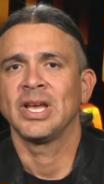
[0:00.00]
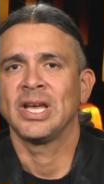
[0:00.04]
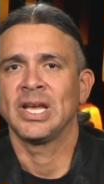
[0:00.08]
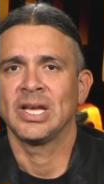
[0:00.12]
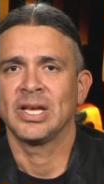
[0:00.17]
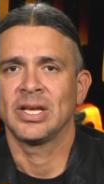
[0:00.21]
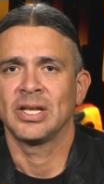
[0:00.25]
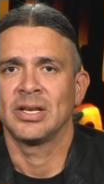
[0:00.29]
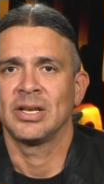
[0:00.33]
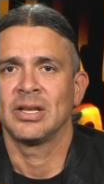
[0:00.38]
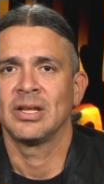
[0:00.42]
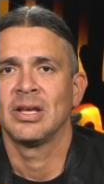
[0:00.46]

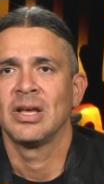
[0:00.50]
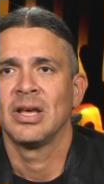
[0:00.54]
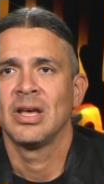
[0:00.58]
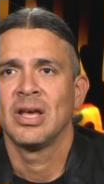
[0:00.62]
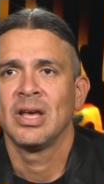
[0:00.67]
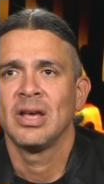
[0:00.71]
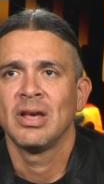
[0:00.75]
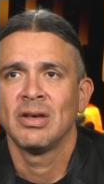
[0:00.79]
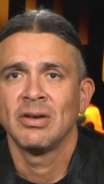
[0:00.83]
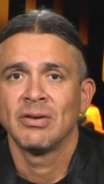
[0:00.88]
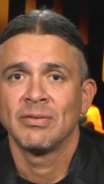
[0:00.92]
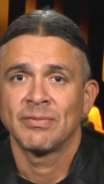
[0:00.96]
And
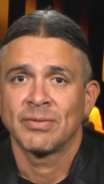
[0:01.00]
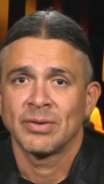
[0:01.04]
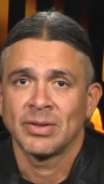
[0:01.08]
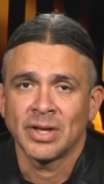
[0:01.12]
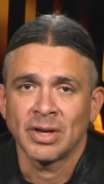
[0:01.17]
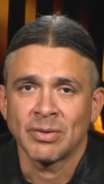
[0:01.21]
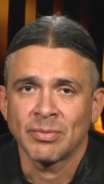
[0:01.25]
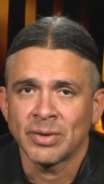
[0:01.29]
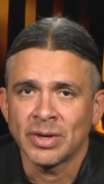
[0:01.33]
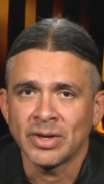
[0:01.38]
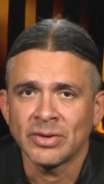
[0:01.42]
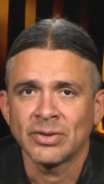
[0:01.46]
for
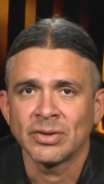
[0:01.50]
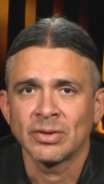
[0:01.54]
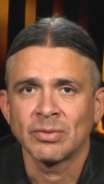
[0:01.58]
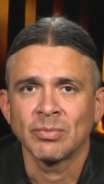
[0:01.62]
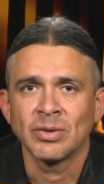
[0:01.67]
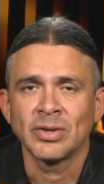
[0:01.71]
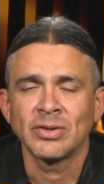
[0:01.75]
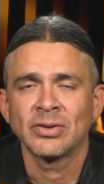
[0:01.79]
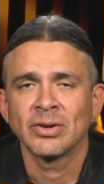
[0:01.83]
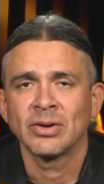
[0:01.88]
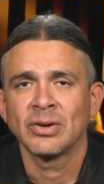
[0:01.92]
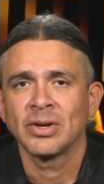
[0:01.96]
that
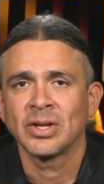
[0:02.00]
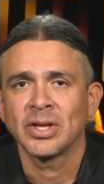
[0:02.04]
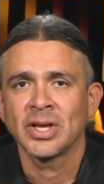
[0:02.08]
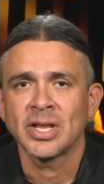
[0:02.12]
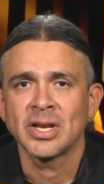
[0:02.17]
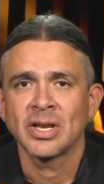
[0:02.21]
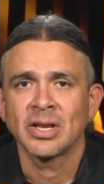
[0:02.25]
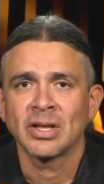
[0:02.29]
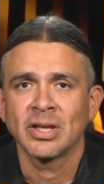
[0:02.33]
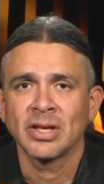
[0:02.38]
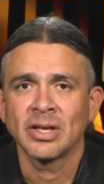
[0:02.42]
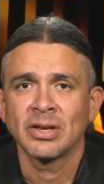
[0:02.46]
reason, we turn
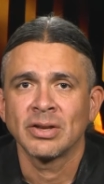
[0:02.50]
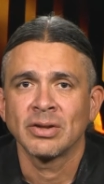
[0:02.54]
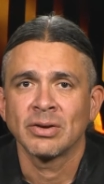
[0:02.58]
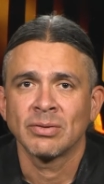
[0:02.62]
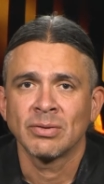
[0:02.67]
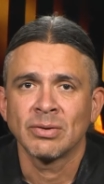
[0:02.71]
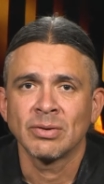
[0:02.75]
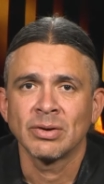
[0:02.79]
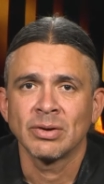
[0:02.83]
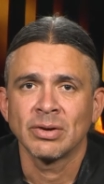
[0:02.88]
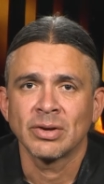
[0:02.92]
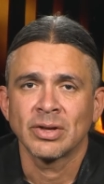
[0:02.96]
again and again to
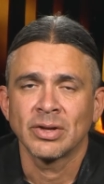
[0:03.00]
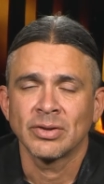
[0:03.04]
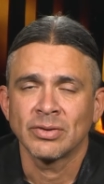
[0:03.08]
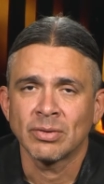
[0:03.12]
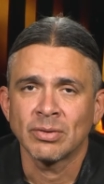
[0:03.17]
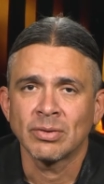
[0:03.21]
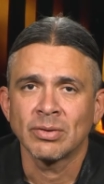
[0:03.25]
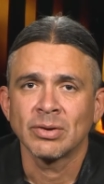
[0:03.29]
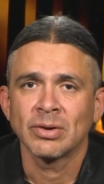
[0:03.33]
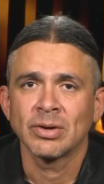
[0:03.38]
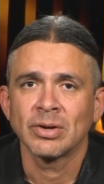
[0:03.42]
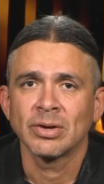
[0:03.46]
horror because
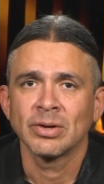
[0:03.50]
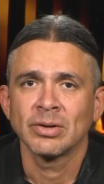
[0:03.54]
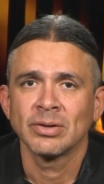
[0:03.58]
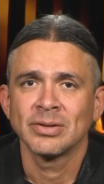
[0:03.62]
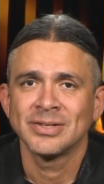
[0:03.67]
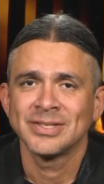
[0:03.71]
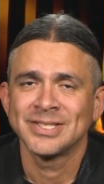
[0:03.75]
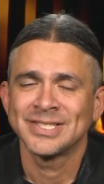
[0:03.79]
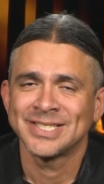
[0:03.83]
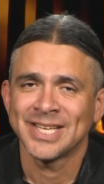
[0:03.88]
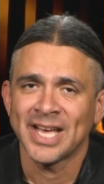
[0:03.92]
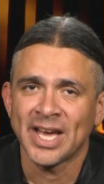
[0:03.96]
horror
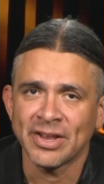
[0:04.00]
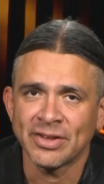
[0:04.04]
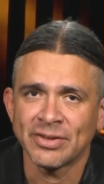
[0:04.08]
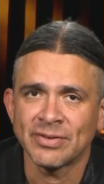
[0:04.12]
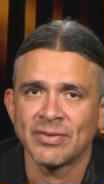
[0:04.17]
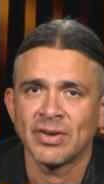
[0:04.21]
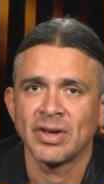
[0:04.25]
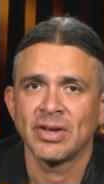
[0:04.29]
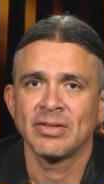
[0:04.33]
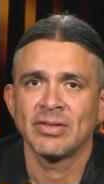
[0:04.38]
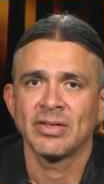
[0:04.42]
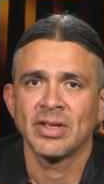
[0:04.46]

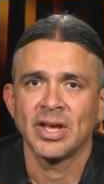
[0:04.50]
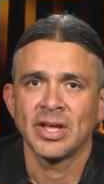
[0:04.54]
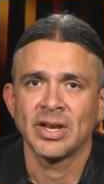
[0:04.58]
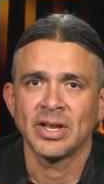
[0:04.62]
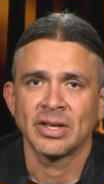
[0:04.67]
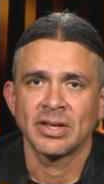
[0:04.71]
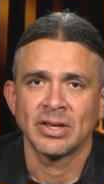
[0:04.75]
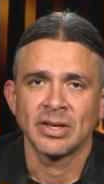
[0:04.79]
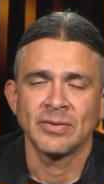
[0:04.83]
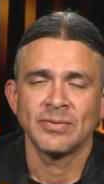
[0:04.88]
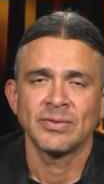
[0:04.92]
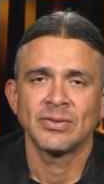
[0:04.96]
satisfies that.
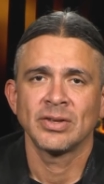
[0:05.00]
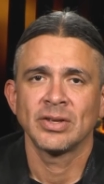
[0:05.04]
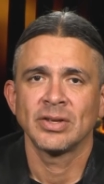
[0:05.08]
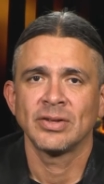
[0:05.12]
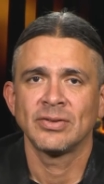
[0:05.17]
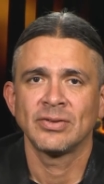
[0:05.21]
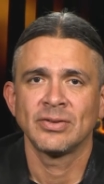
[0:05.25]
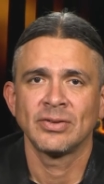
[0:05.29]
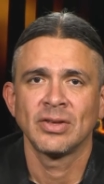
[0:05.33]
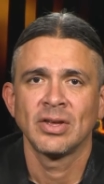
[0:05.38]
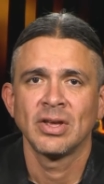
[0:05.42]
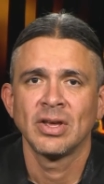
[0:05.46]
It gives
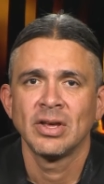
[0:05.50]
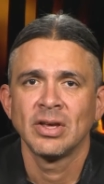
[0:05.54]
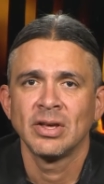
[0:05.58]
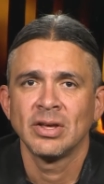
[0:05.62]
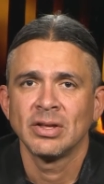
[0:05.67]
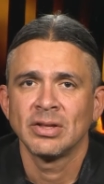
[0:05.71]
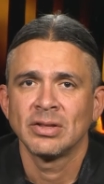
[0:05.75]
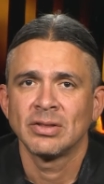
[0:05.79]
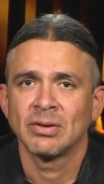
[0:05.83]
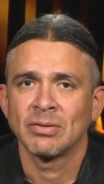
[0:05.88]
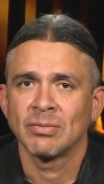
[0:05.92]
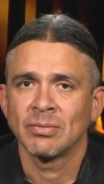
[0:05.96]
us
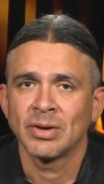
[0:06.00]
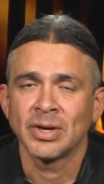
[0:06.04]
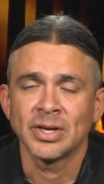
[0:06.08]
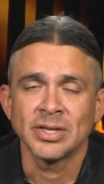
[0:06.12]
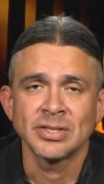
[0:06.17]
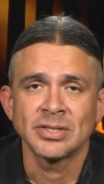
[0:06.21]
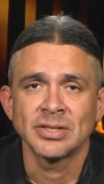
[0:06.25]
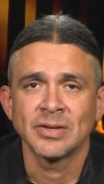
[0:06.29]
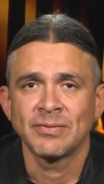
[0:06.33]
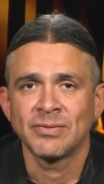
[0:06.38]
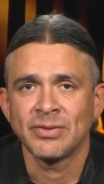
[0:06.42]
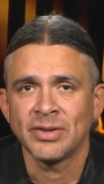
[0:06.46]
the
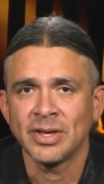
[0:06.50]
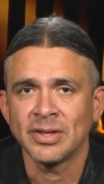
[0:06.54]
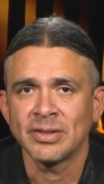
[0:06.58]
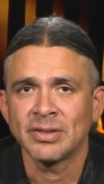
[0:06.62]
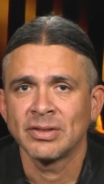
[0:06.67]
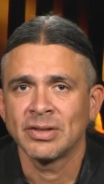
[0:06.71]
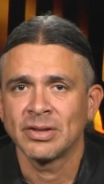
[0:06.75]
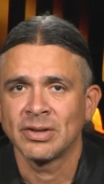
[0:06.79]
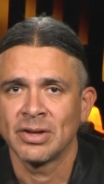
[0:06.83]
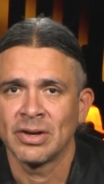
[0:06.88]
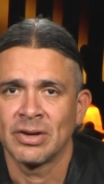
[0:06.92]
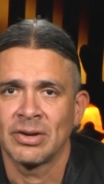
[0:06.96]
rush of teeth
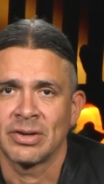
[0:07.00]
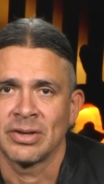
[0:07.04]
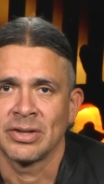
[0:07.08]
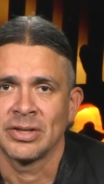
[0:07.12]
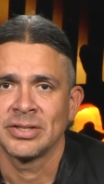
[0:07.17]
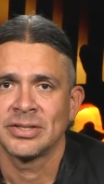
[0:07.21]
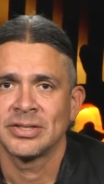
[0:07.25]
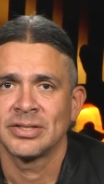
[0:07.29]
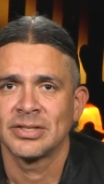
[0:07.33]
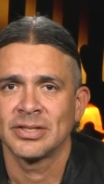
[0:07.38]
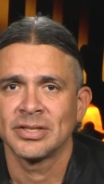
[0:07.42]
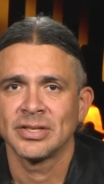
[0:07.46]
in the
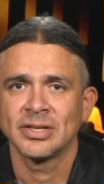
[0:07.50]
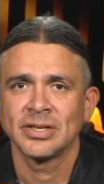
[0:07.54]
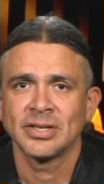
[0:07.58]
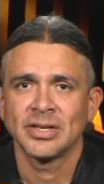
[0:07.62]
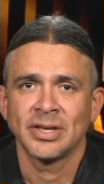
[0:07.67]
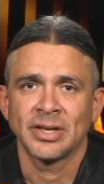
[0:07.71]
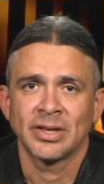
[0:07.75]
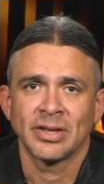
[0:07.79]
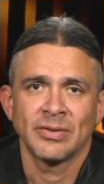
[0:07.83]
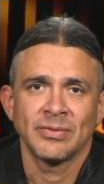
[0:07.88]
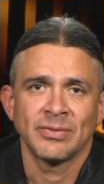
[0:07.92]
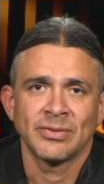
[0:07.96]
darkness.
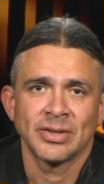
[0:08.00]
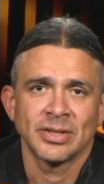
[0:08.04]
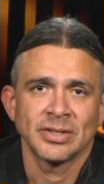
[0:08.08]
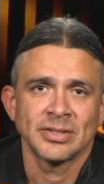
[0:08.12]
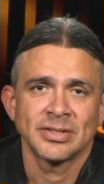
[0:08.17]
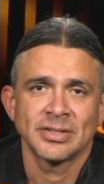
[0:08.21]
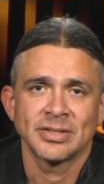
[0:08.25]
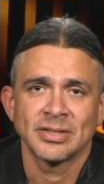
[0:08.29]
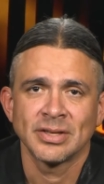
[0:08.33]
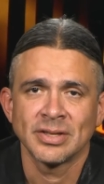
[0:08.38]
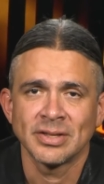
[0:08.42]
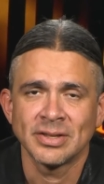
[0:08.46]
It gives
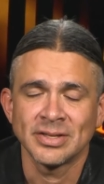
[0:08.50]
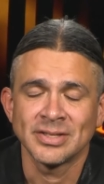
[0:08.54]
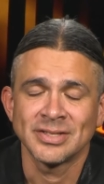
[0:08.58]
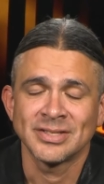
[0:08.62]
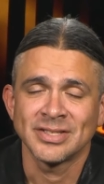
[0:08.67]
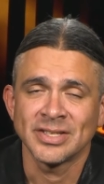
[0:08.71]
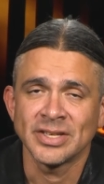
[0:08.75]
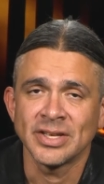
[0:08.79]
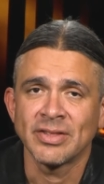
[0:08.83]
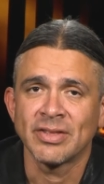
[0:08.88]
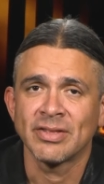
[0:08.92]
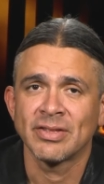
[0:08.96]
us the
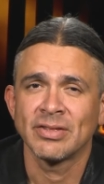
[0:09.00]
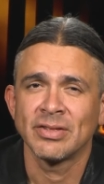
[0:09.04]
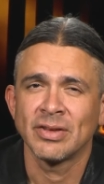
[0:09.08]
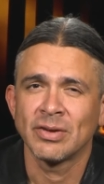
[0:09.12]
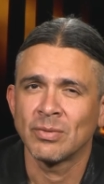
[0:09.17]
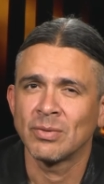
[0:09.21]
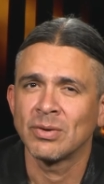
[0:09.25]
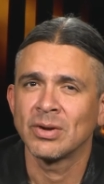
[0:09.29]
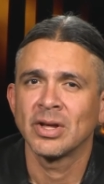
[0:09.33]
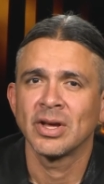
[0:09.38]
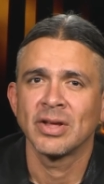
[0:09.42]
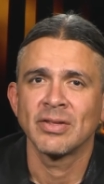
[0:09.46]
sense
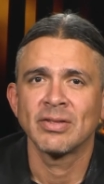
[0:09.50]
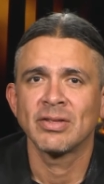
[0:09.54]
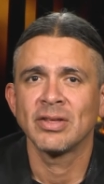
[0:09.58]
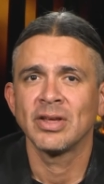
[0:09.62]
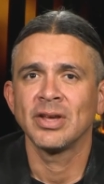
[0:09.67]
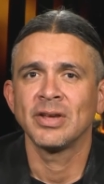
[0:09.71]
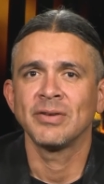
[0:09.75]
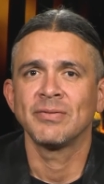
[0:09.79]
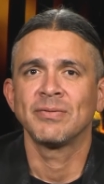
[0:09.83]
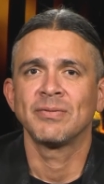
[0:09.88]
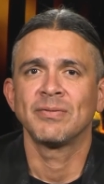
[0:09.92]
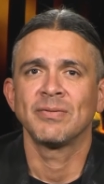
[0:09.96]
that we're not
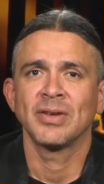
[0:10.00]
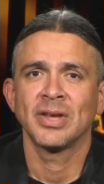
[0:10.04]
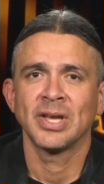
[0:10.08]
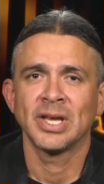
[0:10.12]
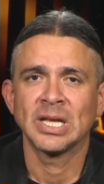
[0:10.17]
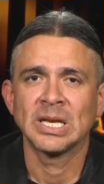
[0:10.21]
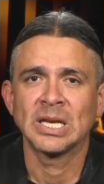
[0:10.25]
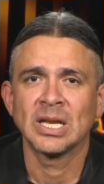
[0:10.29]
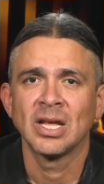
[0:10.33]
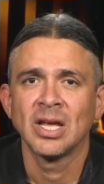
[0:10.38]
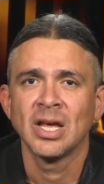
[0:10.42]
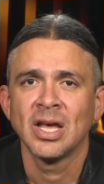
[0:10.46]
safe.
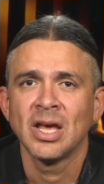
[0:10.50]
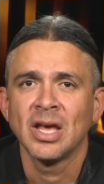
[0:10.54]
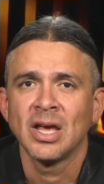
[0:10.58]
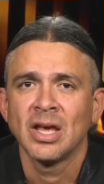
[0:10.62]
And